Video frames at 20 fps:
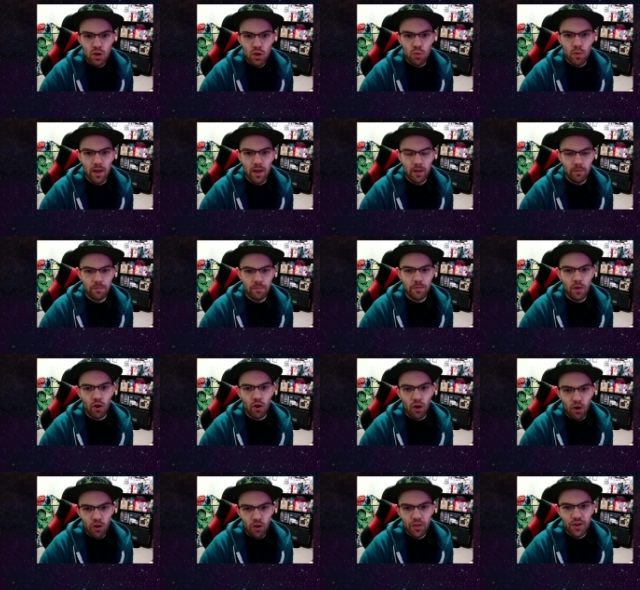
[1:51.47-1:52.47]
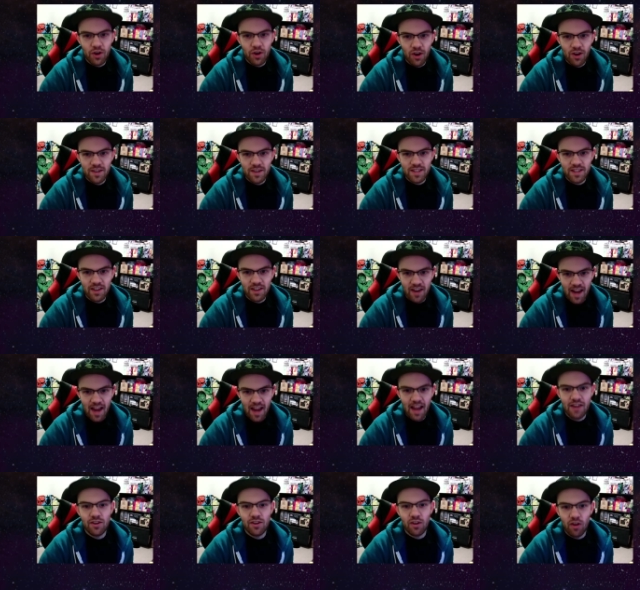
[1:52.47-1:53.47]
Well, all the cards in their
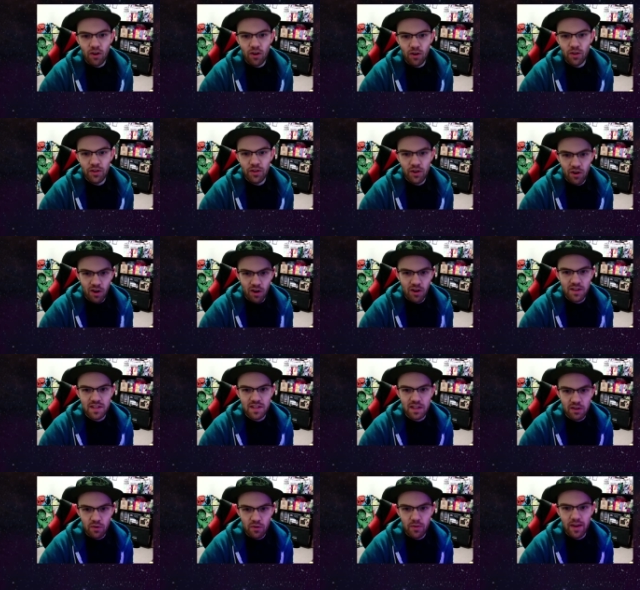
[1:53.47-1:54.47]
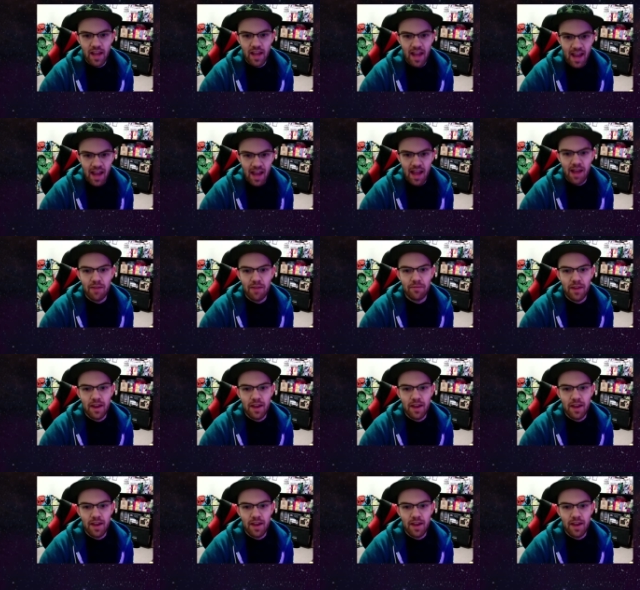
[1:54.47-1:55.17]
hand are all the cards they're going to have,